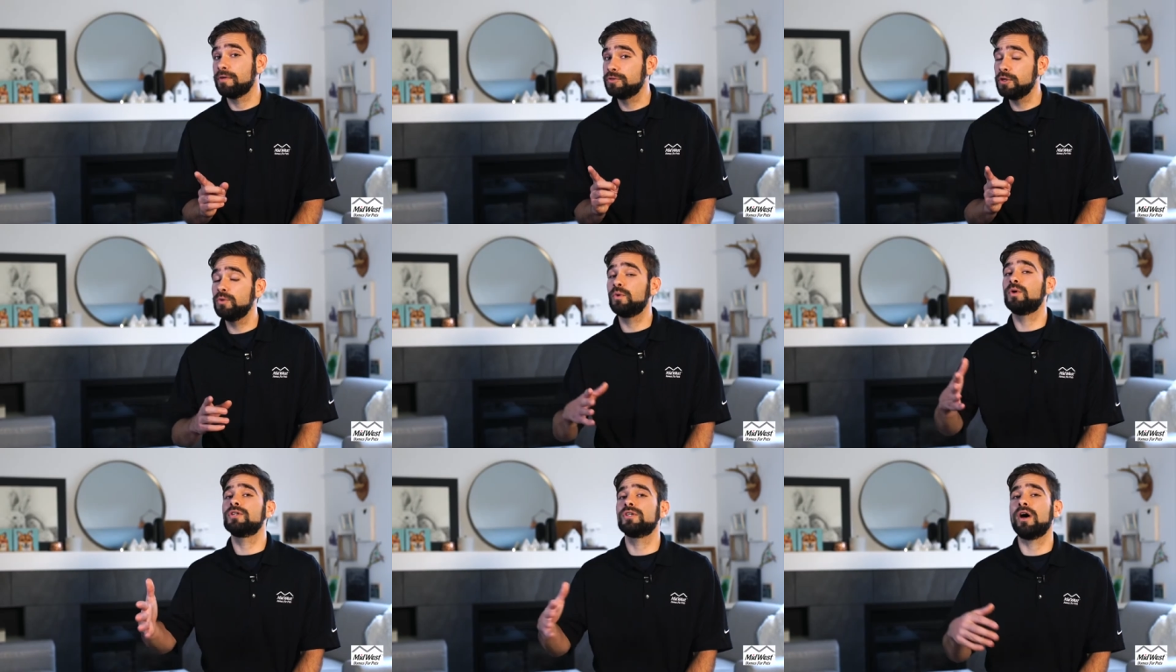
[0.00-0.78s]
have two
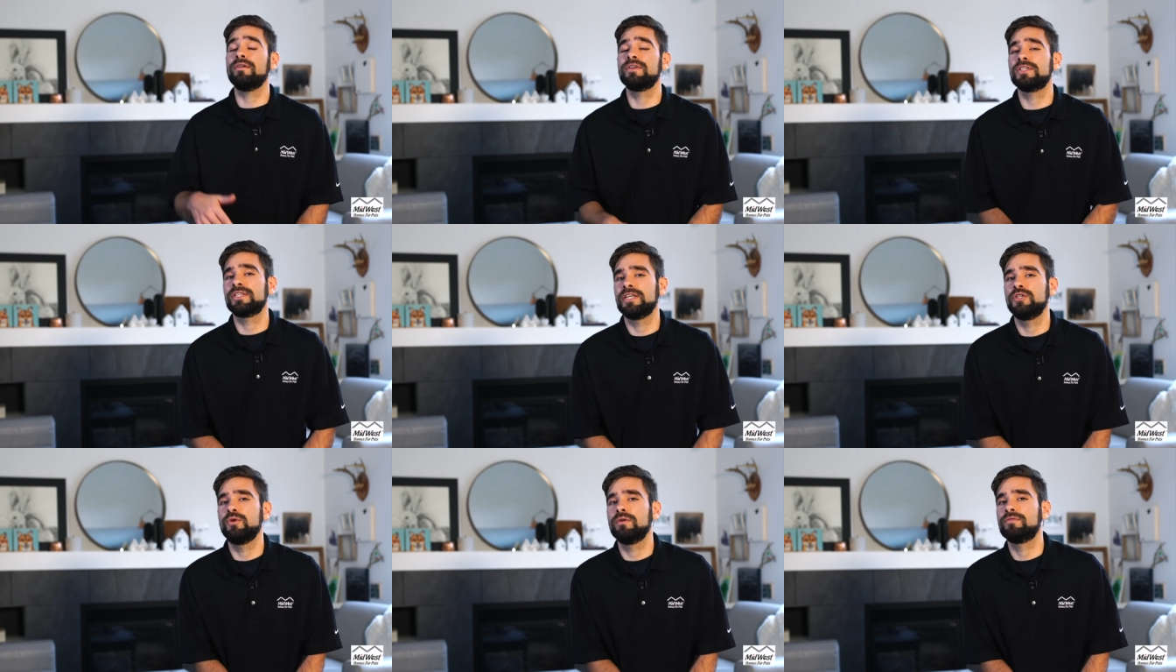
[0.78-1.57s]
doors, obviously
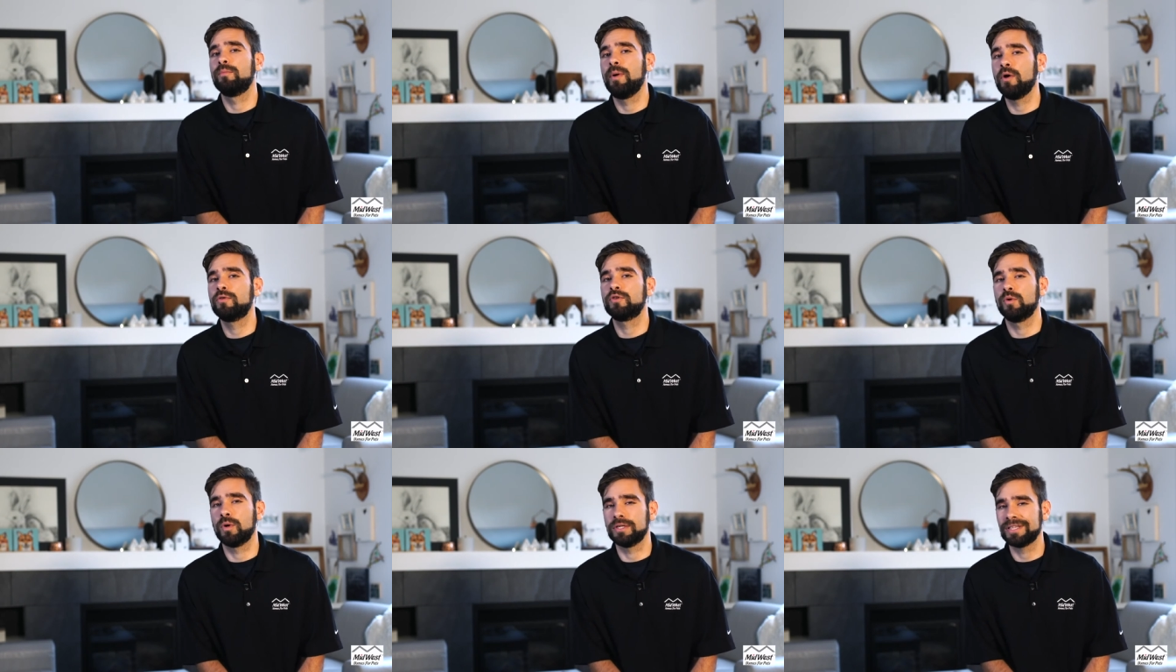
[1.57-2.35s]
do it for both
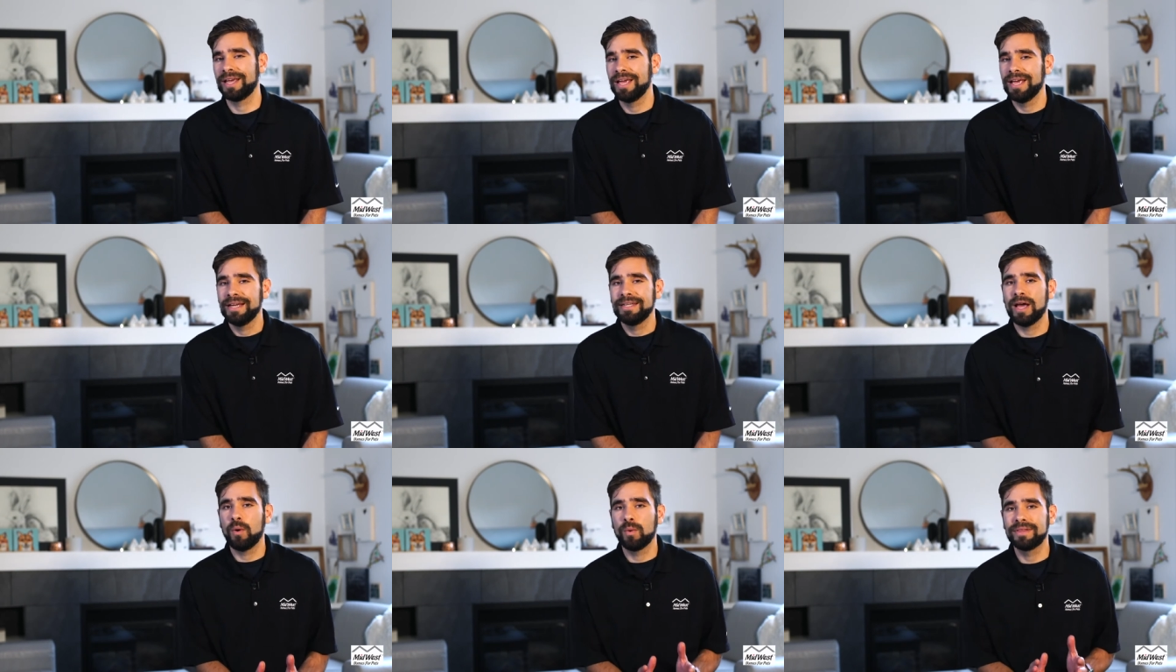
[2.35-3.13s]
doors.
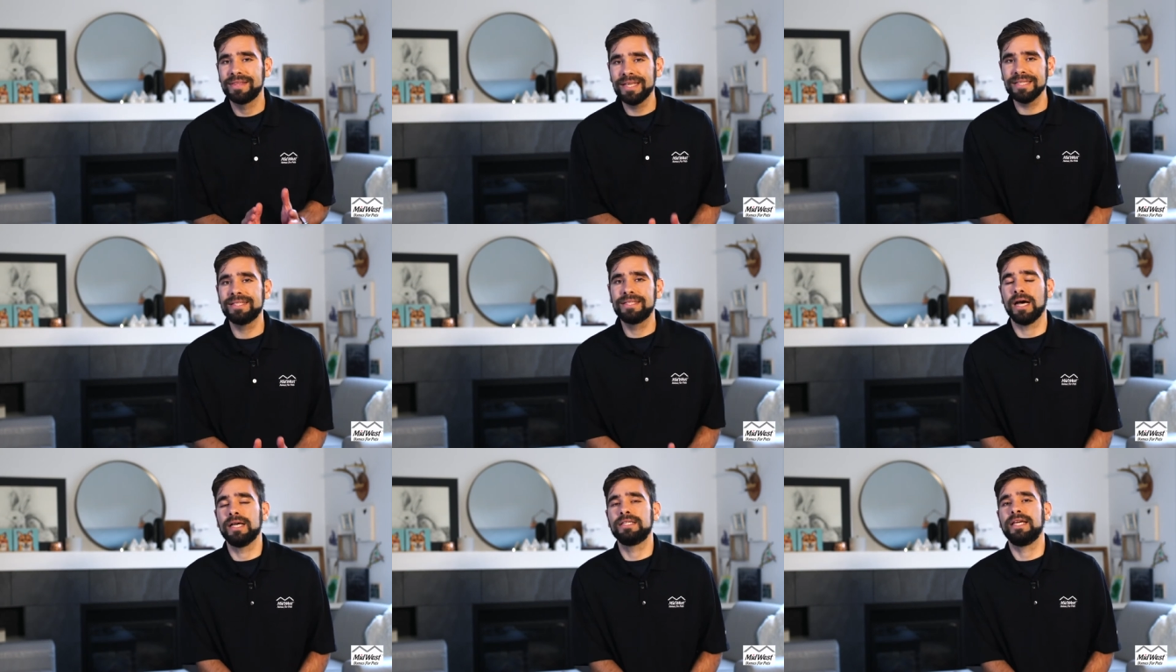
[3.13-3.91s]
Now what this
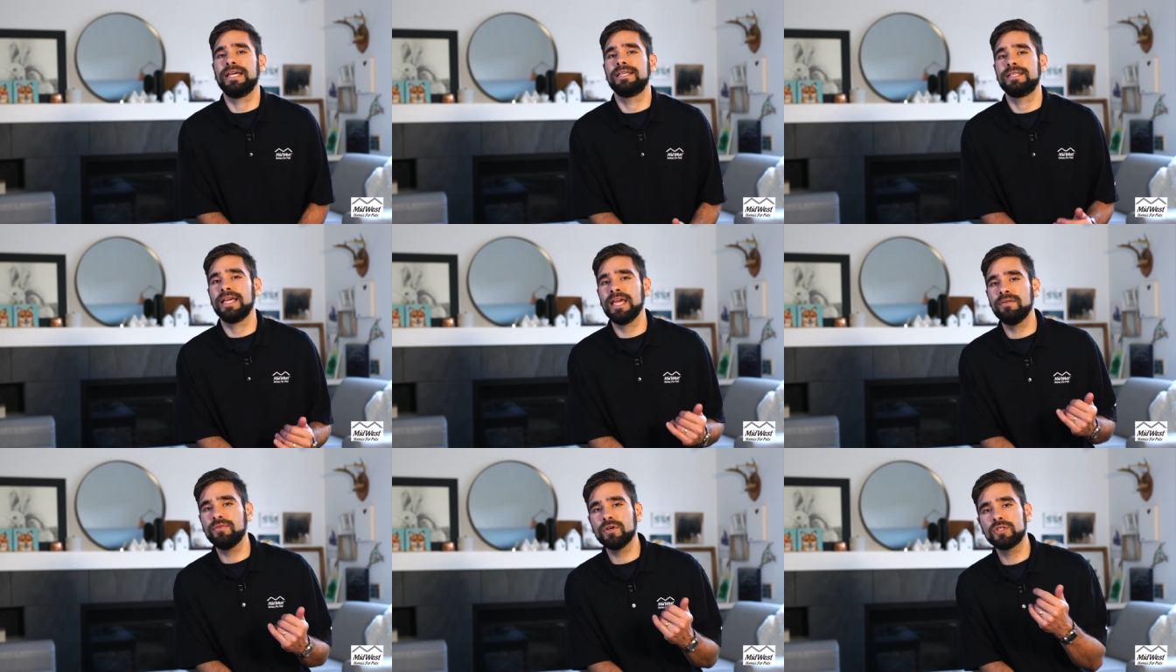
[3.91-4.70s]
does is
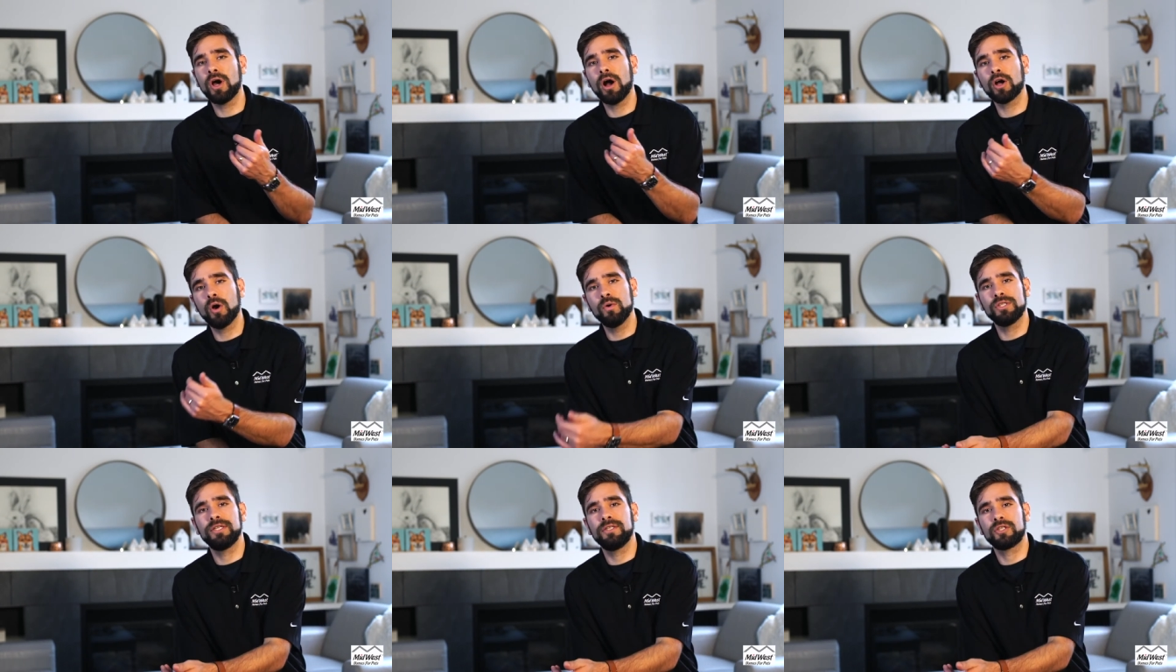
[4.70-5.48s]
if your dog
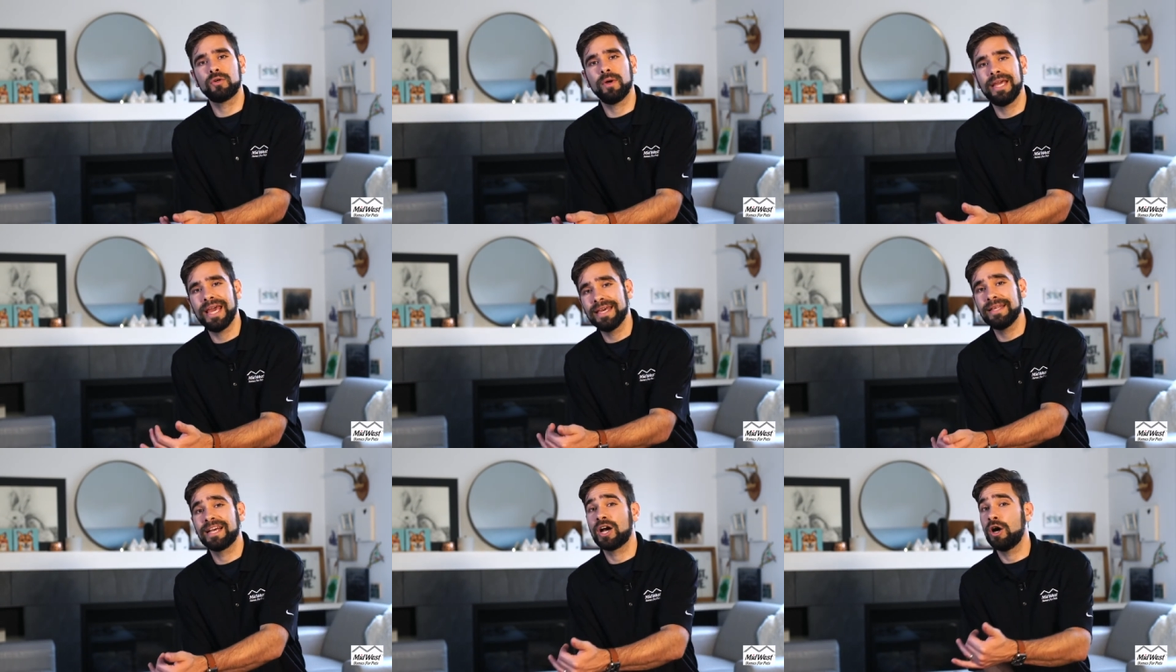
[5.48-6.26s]
goes in the crate
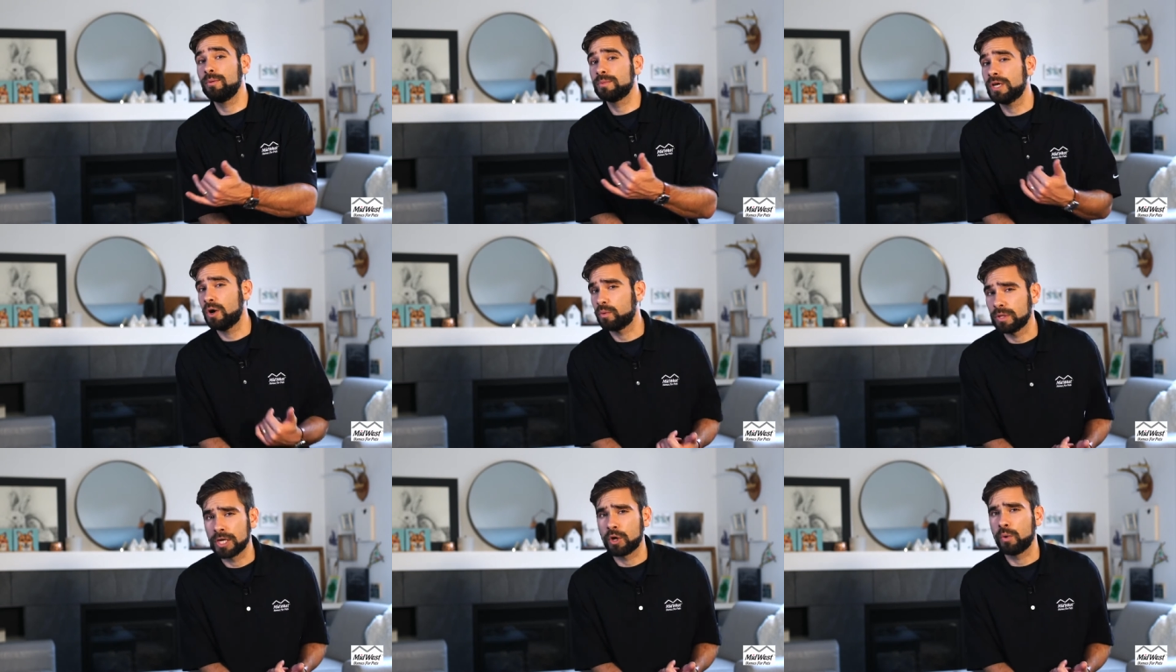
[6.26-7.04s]
and then comes out really